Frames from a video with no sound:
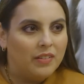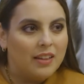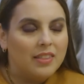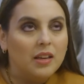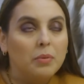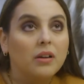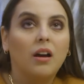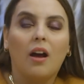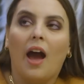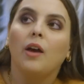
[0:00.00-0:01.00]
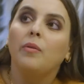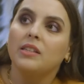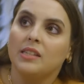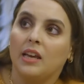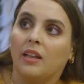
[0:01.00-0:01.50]
and I think I
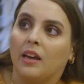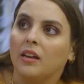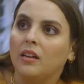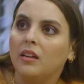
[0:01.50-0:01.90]
always say like,